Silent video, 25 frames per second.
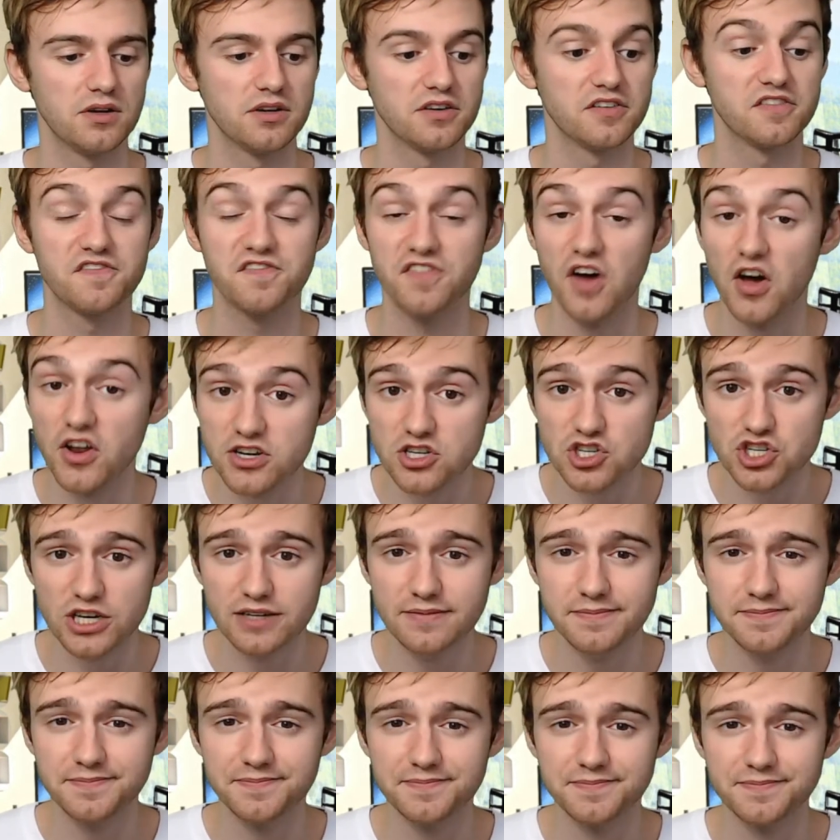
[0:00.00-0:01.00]
furniture,
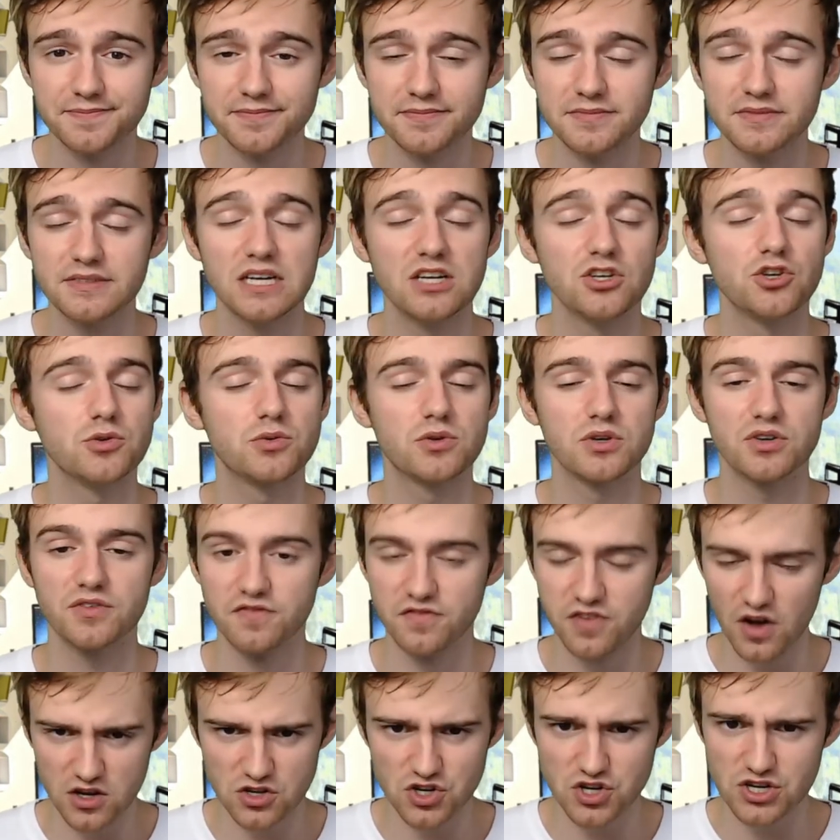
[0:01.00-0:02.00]
you can
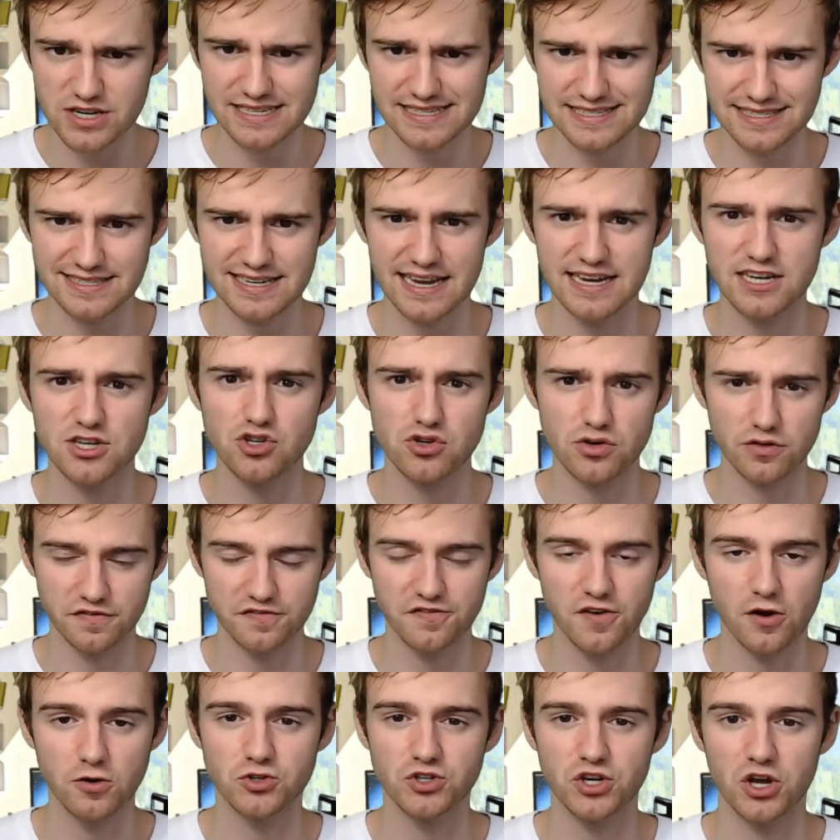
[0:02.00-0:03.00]
virtually stage your
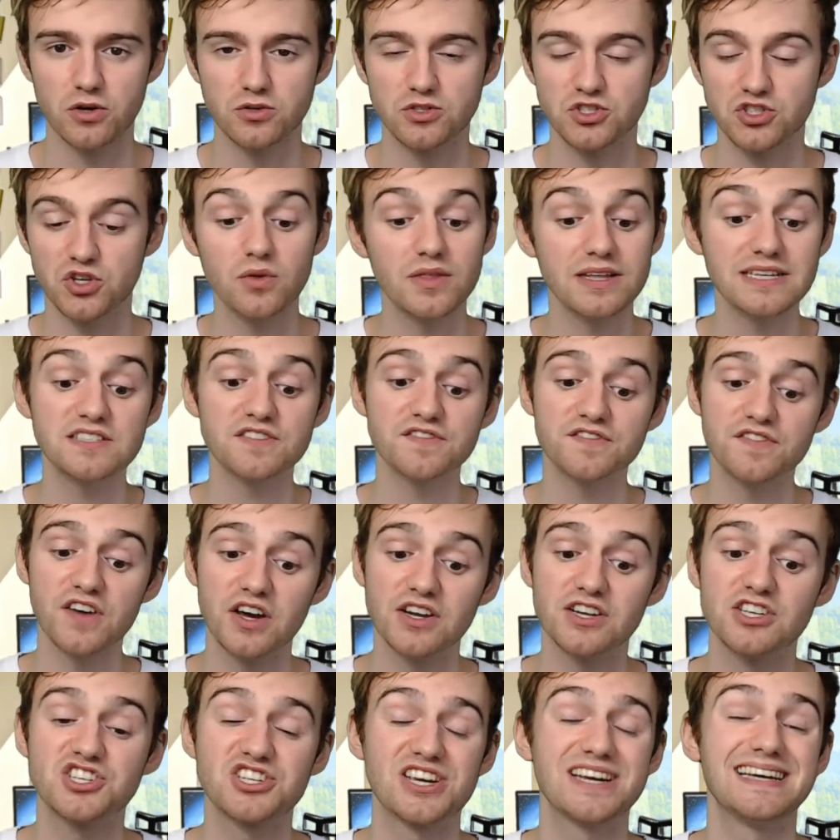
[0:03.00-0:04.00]
photos so there's
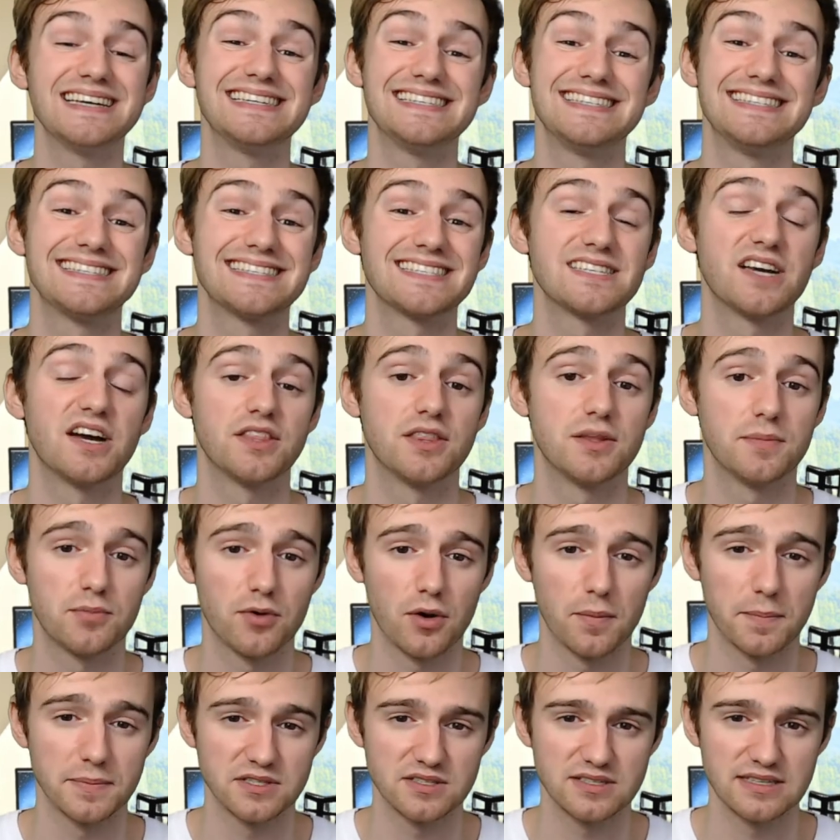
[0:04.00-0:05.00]
furniture inside the
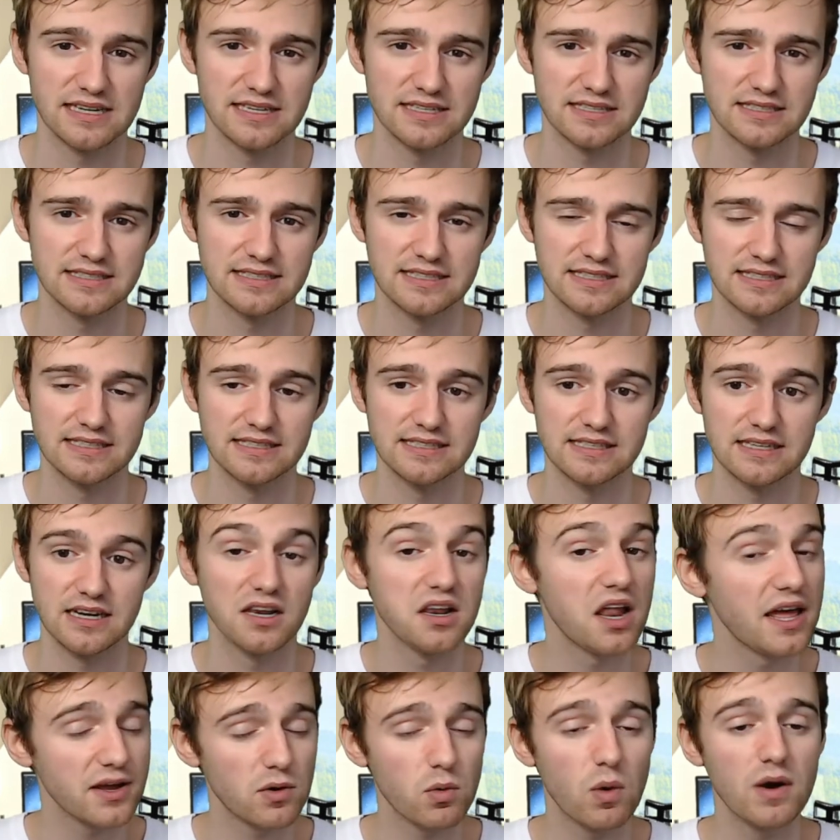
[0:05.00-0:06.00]
property.
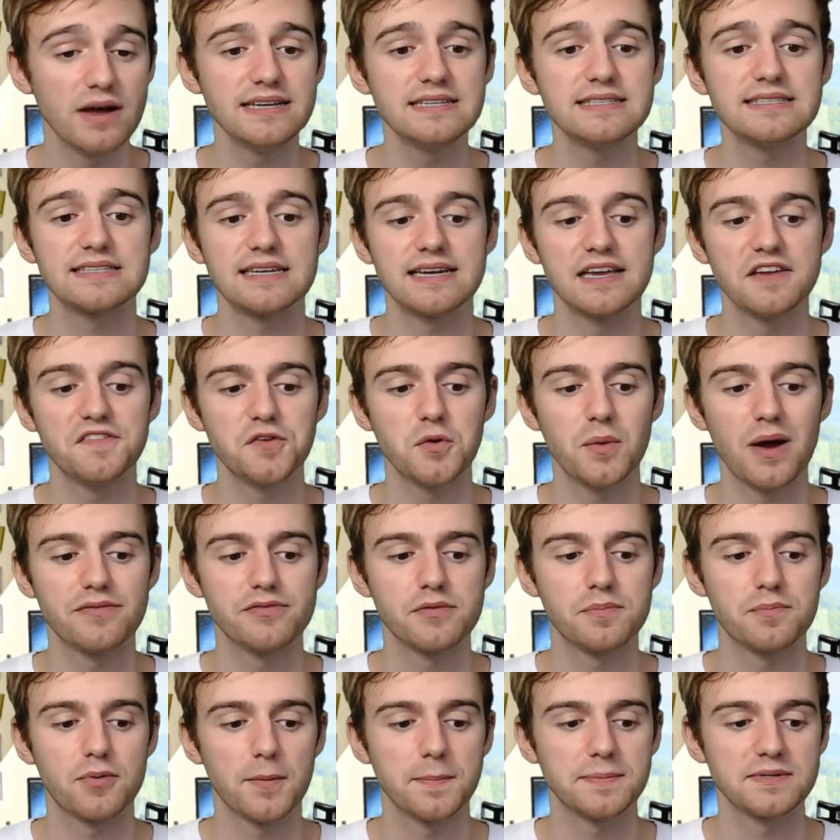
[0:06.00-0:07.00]
Likewise, if you have a
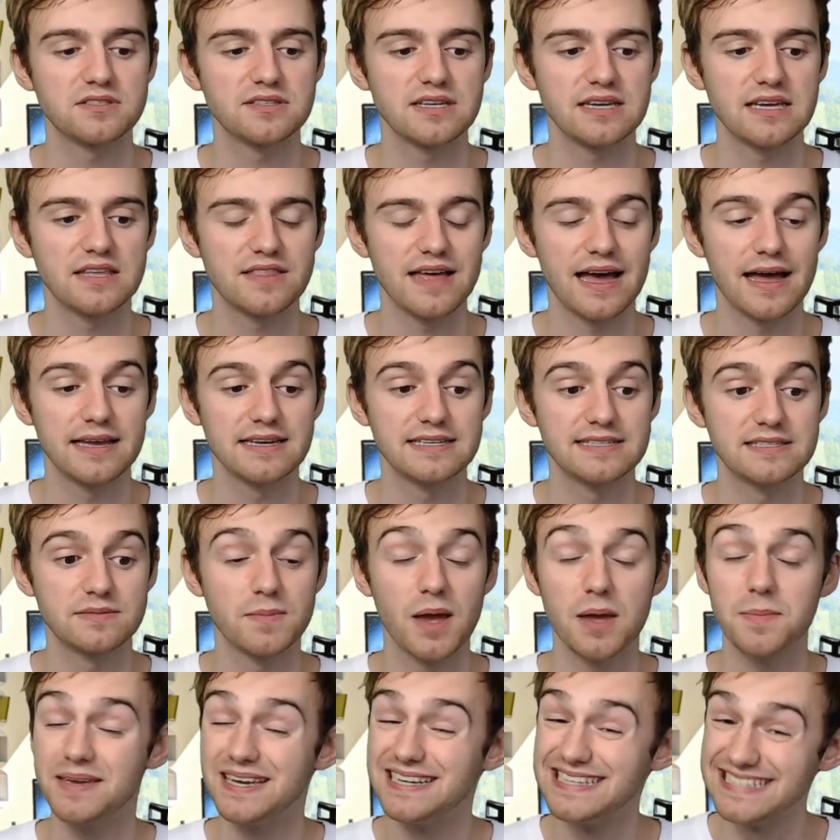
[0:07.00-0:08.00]
property that is
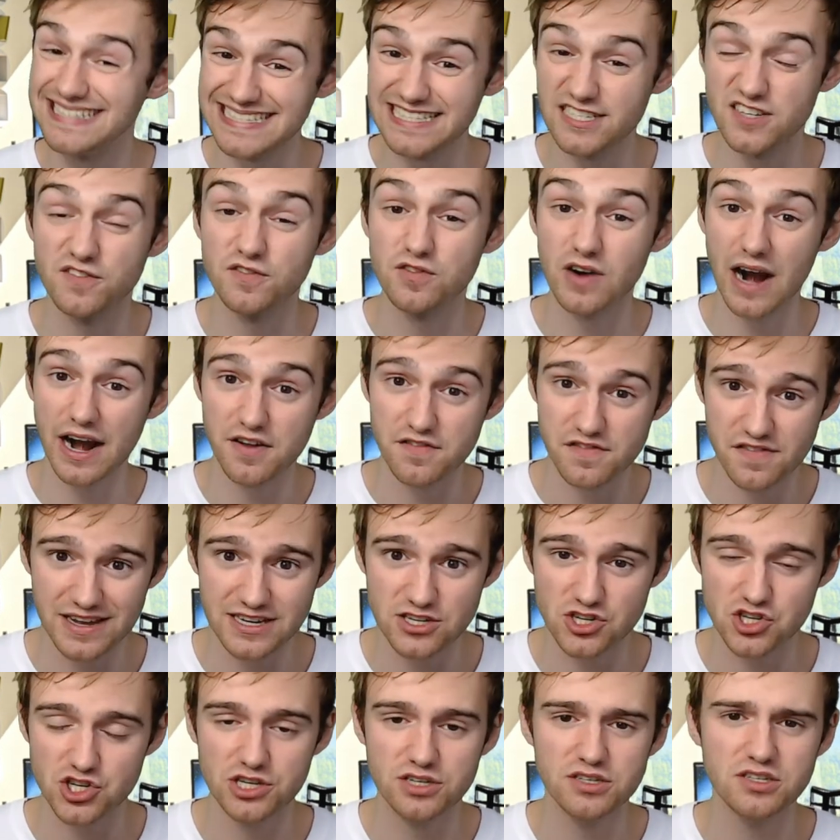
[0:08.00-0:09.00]
maybe in need of
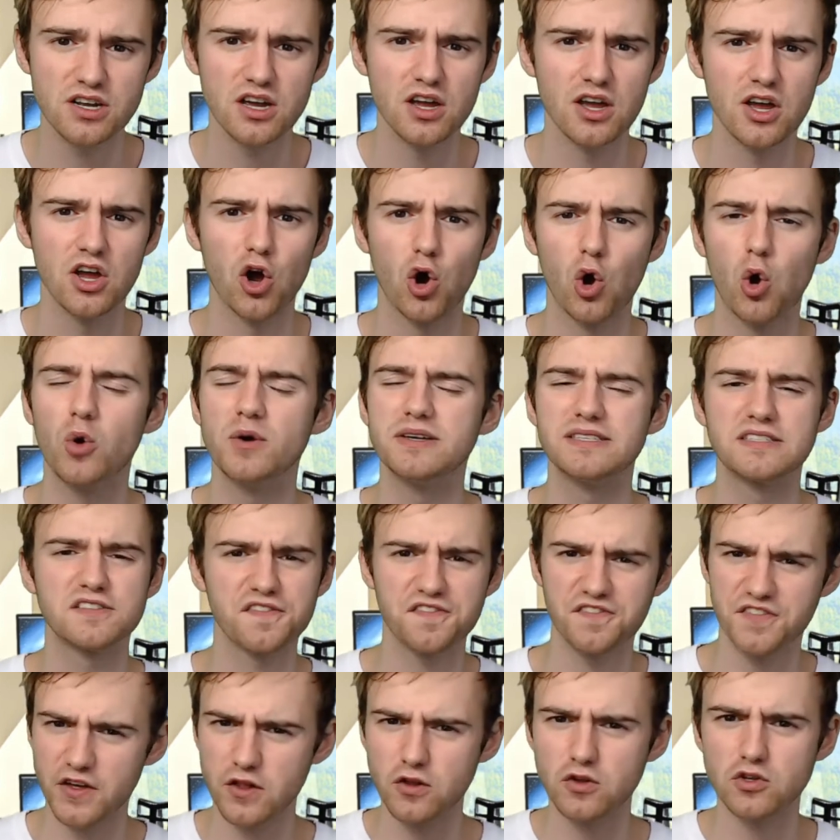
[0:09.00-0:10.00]
renovation or is
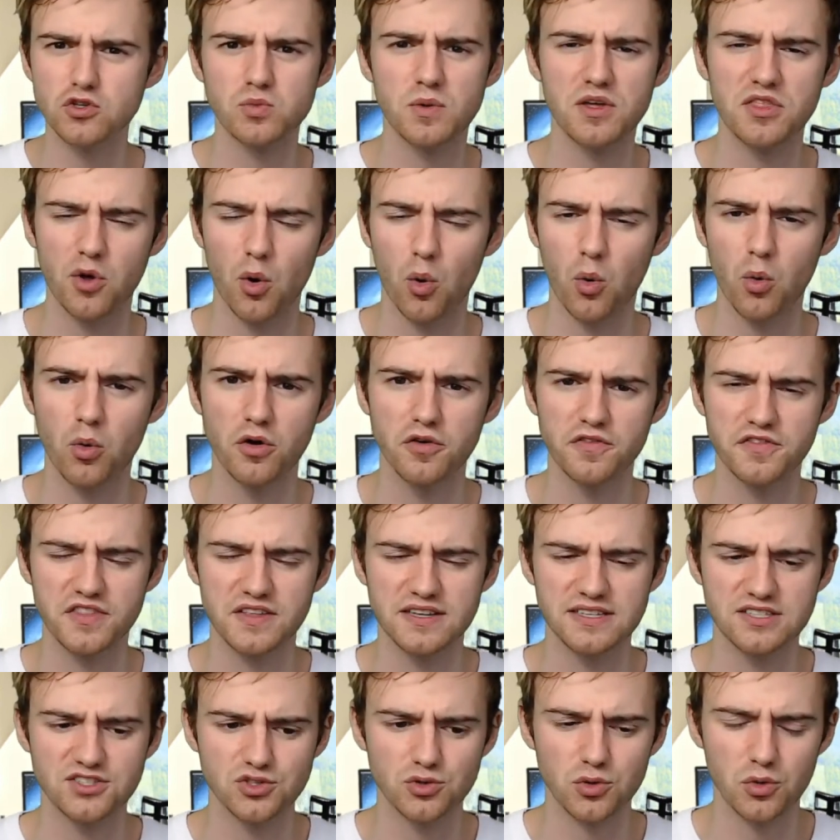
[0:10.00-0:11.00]
filled with all of
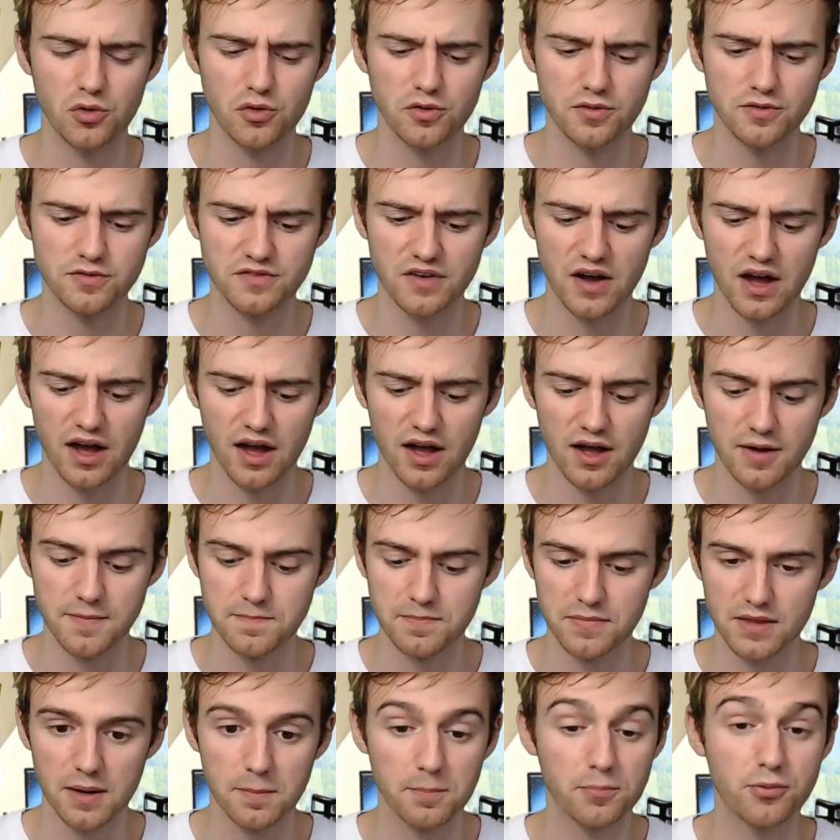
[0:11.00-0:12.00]
these sort of
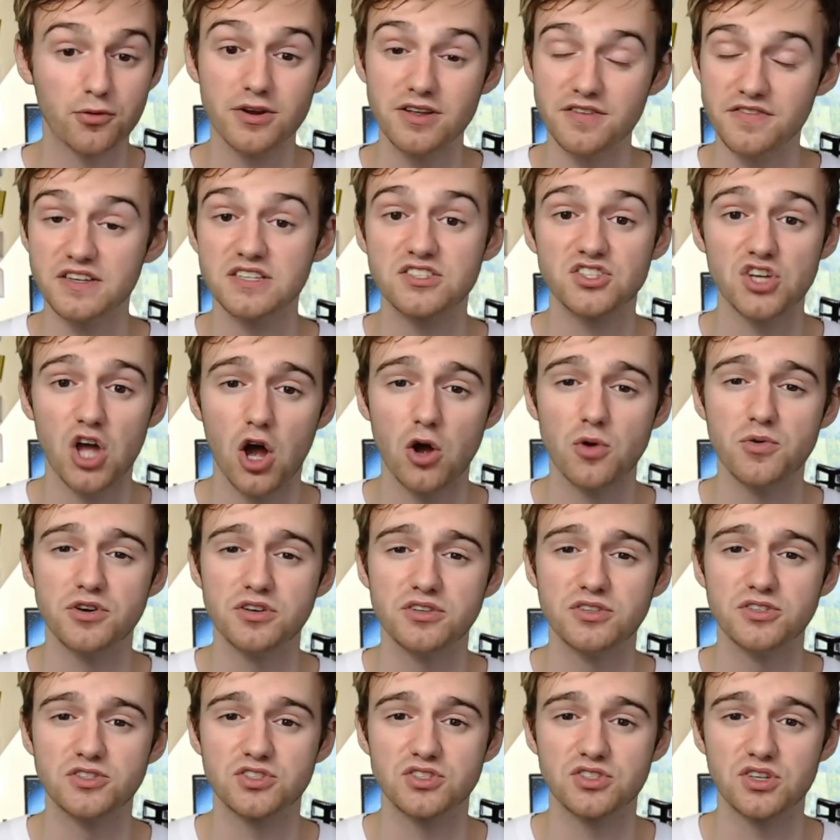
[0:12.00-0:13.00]
previous
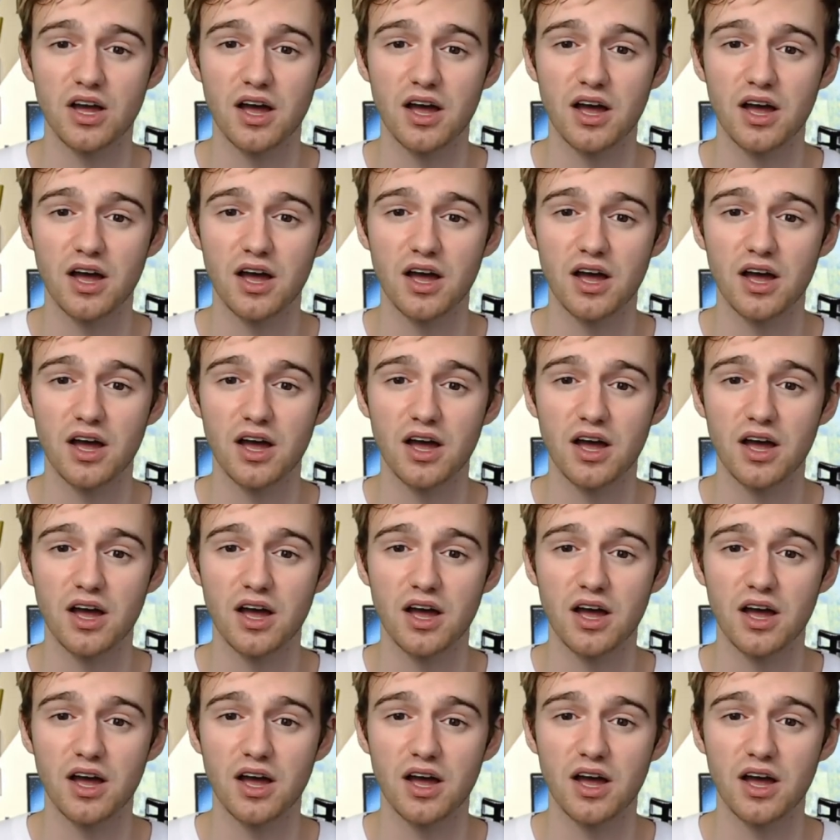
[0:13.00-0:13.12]
owners'